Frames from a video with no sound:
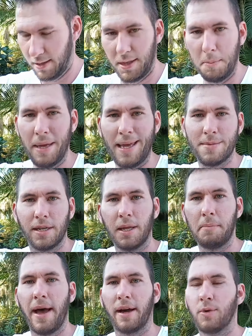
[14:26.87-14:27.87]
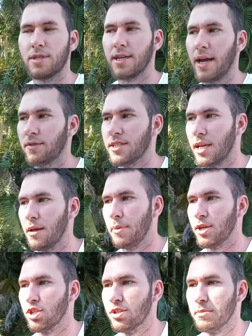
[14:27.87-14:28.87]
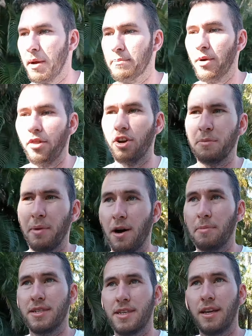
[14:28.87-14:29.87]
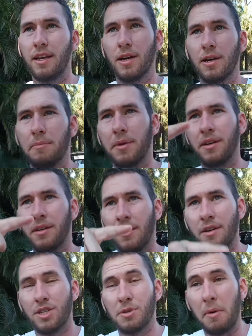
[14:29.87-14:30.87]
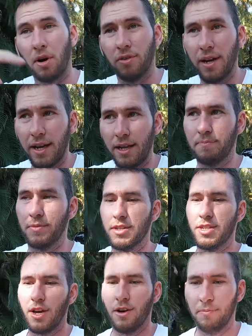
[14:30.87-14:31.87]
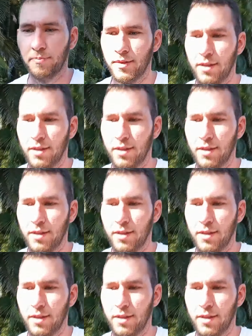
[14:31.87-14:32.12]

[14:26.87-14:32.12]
the beans on the back, which I have to send a picture to my brother, but I'll be seeing him tomorrow night, so